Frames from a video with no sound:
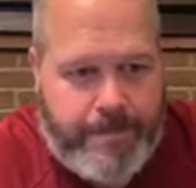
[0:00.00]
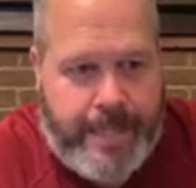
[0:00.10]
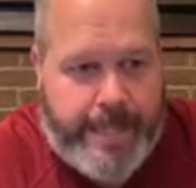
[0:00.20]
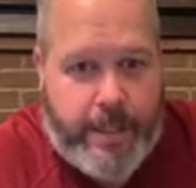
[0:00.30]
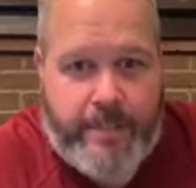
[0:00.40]

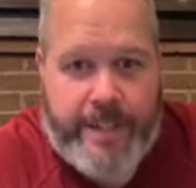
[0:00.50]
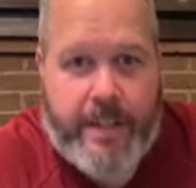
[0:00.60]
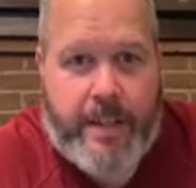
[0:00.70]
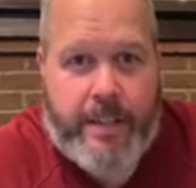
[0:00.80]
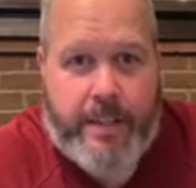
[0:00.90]
get off
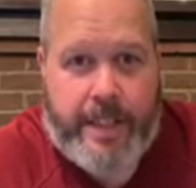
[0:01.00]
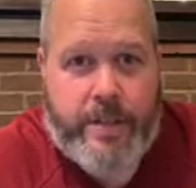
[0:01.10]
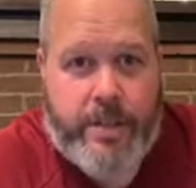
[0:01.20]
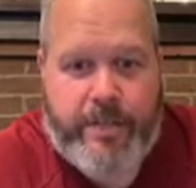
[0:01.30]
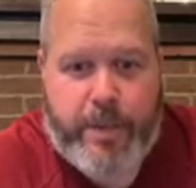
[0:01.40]
here, I'll
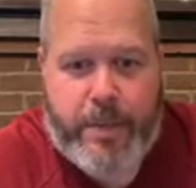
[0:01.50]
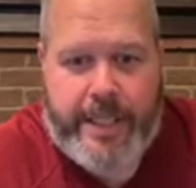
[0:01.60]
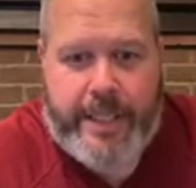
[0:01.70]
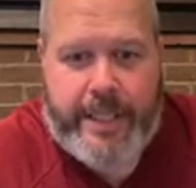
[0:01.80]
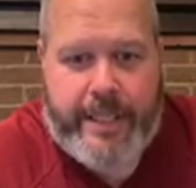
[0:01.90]
answer it
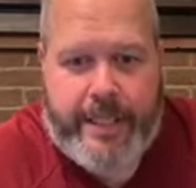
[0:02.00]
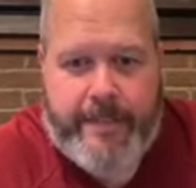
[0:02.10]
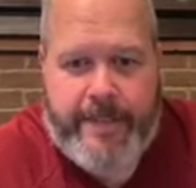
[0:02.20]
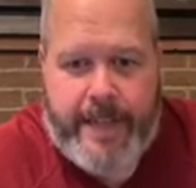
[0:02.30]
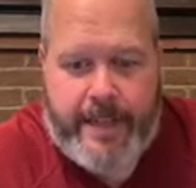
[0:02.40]
verbally. And
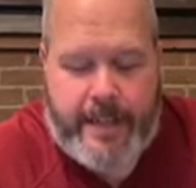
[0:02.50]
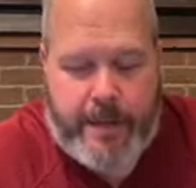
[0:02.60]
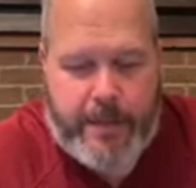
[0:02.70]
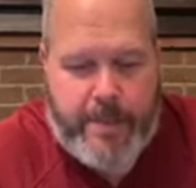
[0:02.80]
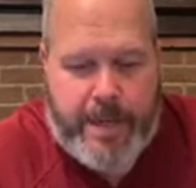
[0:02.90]
if not,
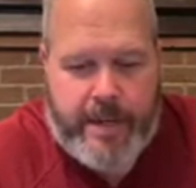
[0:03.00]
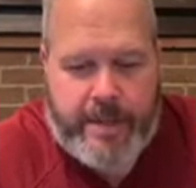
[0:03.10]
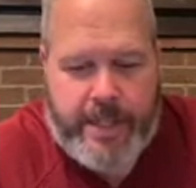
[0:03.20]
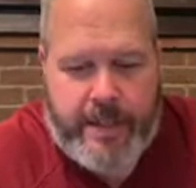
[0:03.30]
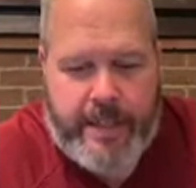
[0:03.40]
I'll get back
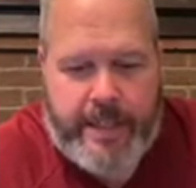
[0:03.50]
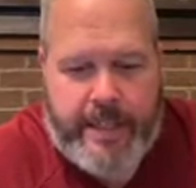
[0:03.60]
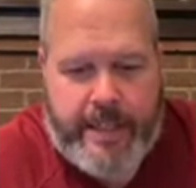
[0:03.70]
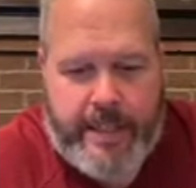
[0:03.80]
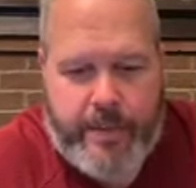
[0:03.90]
on here
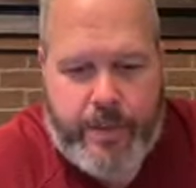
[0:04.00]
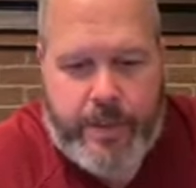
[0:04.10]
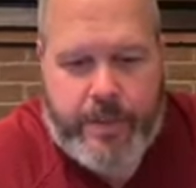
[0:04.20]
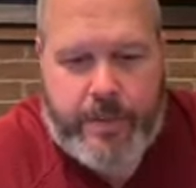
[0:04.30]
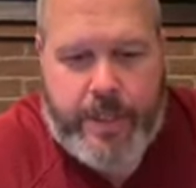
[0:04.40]
and I
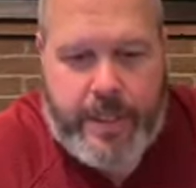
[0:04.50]
will